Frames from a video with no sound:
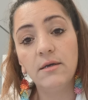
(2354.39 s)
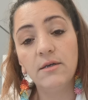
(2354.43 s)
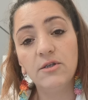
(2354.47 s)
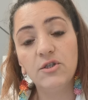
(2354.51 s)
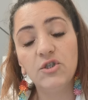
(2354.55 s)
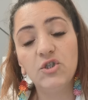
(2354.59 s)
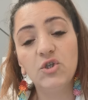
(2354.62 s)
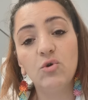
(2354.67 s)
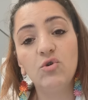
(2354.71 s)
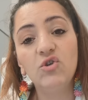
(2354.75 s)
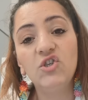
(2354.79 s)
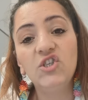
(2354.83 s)

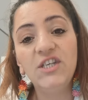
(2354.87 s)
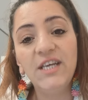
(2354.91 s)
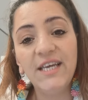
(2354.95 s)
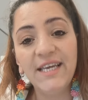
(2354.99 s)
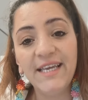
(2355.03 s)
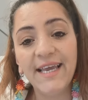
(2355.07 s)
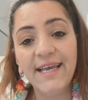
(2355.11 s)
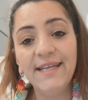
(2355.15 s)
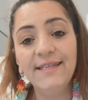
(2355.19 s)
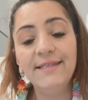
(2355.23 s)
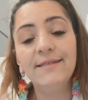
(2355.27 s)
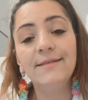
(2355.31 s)
So she
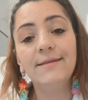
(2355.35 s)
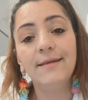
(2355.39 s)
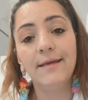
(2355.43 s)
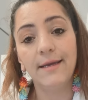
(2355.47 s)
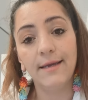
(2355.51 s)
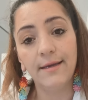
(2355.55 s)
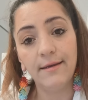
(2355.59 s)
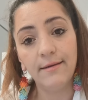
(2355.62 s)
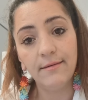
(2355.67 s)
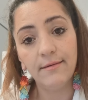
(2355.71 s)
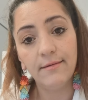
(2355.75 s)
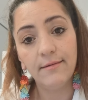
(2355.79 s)
can
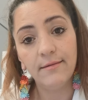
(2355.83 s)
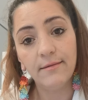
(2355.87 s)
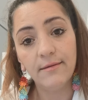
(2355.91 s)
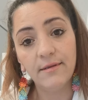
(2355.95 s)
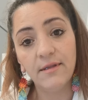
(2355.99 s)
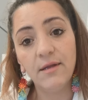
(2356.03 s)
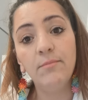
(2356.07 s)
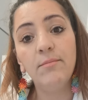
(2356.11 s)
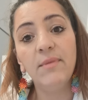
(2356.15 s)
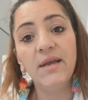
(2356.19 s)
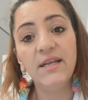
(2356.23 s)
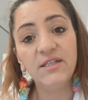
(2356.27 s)
sing
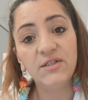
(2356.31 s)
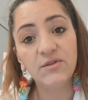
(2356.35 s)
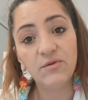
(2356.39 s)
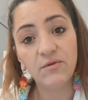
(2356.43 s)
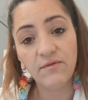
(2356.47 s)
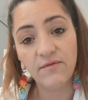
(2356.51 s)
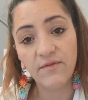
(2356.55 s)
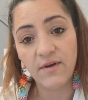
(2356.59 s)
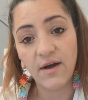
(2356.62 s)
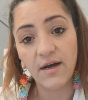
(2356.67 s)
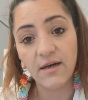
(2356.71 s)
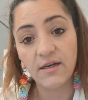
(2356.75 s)
the
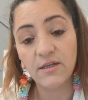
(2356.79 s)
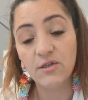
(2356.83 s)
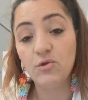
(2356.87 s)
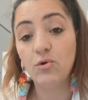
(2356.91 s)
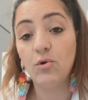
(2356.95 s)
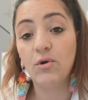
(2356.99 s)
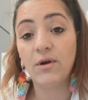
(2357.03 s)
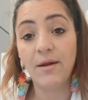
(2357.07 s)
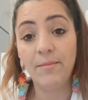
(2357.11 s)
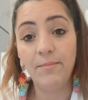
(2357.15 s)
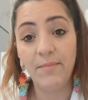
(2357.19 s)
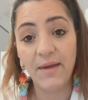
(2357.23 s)
mezzofach,
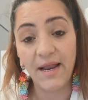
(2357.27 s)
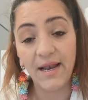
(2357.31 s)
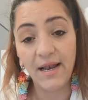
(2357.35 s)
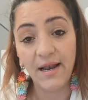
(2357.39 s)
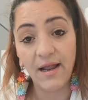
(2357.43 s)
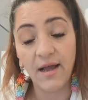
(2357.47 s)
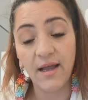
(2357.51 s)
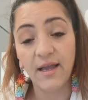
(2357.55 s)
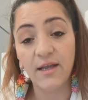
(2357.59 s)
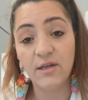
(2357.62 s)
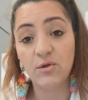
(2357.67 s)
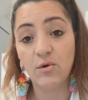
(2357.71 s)

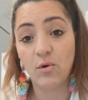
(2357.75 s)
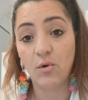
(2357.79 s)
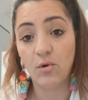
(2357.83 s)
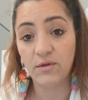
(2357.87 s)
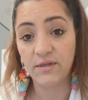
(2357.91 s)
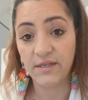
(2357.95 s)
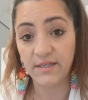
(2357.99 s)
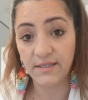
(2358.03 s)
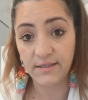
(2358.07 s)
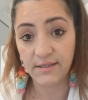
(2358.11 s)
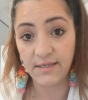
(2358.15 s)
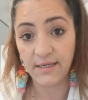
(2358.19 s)
Dorabella, and all
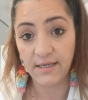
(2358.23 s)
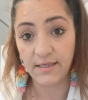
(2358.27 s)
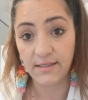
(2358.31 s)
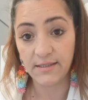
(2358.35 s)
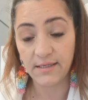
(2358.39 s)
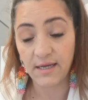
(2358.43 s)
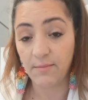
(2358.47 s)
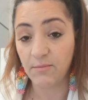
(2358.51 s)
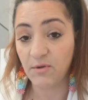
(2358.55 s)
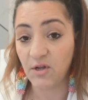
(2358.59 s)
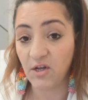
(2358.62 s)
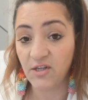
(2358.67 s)
these things.
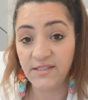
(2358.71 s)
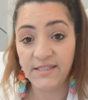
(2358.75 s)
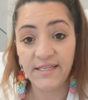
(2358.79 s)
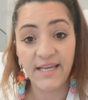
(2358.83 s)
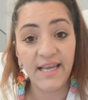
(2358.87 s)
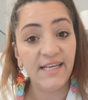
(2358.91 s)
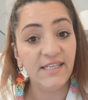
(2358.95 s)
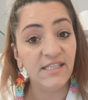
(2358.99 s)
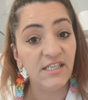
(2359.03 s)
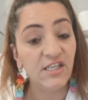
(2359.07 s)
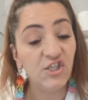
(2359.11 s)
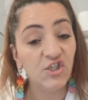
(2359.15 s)
I'm not
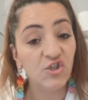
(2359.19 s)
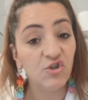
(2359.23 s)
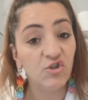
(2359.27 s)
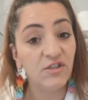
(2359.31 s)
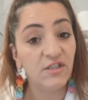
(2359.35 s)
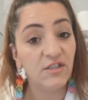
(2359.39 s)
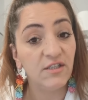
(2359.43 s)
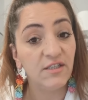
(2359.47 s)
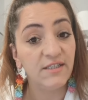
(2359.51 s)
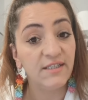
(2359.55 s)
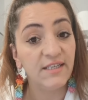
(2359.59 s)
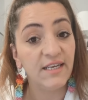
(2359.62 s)
saying she
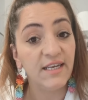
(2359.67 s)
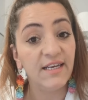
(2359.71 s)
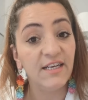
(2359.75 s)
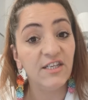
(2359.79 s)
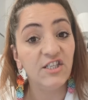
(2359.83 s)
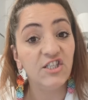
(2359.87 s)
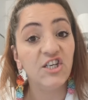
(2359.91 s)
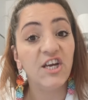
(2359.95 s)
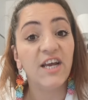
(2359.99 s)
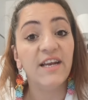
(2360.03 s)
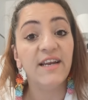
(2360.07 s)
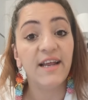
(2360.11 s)
should sing a
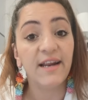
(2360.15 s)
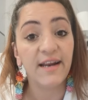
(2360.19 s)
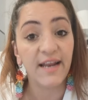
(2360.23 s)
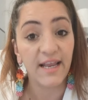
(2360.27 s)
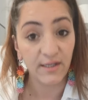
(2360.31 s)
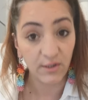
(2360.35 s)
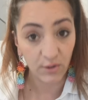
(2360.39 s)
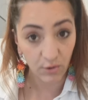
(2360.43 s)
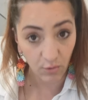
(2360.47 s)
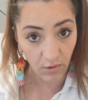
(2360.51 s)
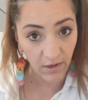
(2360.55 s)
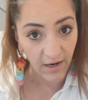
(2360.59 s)

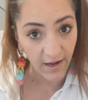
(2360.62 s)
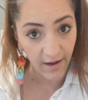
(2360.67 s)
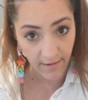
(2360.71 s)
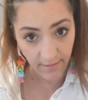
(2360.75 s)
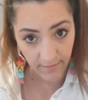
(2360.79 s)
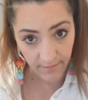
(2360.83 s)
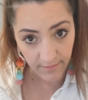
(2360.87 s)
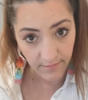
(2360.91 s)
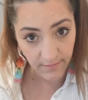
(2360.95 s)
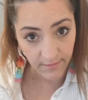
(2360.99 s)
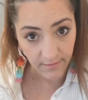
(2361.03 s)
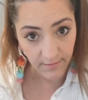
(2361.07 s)

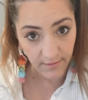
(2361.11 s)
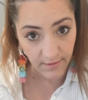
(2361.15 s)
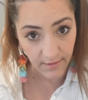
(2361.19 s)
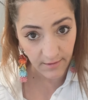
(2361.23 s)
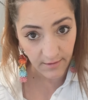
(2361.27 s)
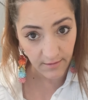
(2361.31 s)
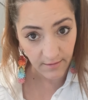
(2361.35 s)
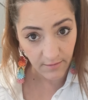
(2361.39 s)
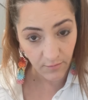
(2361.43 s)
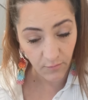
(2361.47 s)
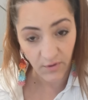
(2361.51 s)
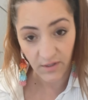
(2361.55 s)
Cenerentola
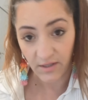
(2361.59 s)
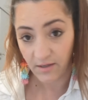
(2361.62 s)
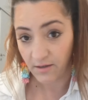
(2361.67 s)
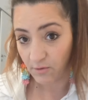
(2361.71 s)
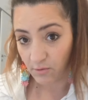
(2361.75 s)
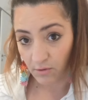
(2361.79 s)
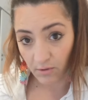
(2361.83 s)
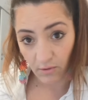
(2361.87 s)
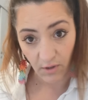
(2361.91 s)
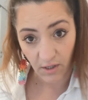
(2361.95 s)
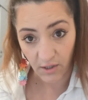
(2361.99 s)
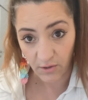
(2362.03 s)
with a
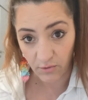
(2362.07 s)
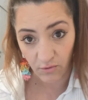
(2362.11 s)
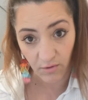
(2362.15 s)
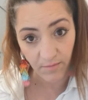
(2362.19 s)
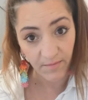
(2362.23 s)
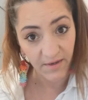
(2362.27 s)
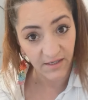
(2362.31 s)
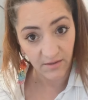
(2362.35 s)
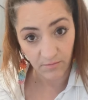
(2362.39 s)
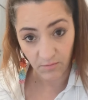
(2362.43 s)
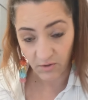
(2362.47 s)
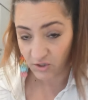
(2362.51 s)

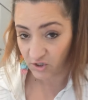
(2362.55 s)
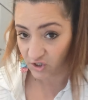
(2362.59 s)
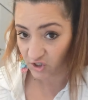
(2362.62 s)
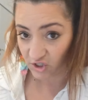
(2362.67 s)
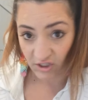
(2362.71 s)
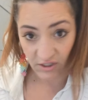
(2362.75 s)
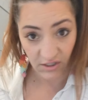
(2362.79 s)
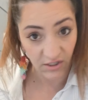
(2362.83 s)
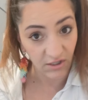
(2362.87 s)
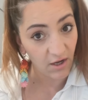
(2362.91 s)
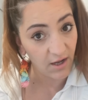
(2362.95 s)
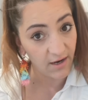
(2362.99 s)
coloratura, but
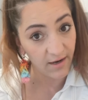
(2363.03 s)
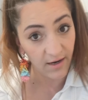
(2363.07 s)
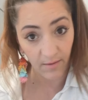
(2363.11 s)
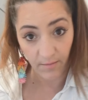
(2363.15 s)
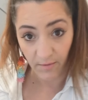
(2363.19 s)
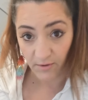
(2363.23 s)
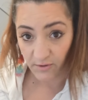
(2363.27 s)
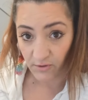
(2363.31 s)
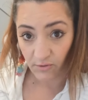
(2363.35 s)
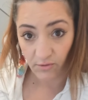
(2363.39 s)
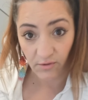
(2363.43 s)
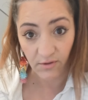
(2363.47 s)
she's not
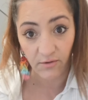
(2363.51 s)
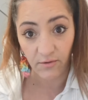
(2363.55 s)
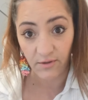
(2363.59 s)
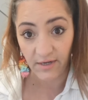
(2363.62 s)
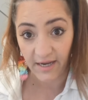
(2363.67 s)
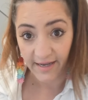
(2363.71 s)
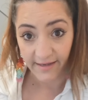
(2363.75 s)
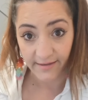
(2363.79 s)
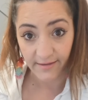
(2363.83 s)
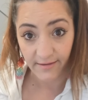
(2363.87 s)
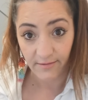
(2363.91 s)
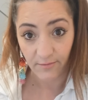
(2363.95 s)
able to do
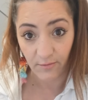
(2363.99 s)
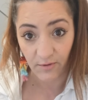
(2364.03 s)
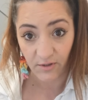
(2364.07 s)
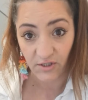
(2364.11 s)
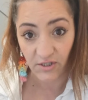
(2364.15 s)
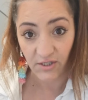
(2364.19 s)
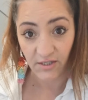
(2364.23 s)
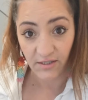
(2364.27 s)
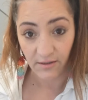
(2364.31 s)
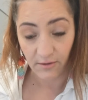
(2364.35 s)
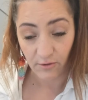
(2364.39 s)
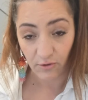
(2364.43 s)
that when
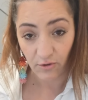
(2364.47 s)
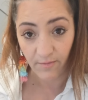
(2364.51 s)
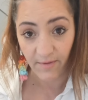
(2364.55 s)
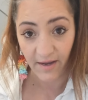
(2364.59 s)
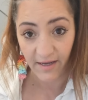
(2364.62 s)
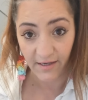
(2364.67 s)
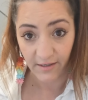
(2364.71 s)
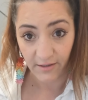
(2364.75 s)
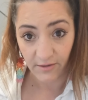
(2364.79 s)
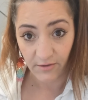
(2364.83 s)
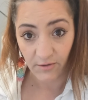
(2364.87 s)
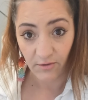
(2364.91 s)
she's a
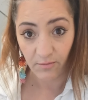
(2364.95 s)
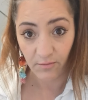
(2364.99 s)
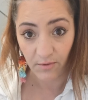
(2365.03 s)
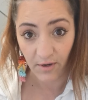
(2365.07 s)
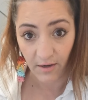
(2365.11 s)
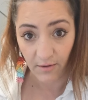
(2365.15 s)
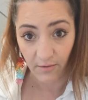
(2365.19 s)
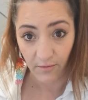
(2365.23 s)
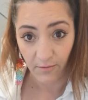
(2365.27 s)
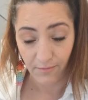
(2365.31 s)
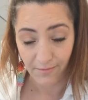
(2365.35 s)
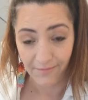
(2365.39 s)
dramatic
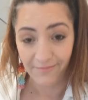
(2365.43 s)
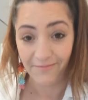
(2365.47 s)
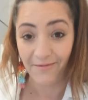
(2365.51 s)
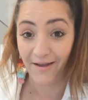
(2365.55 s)
soprano.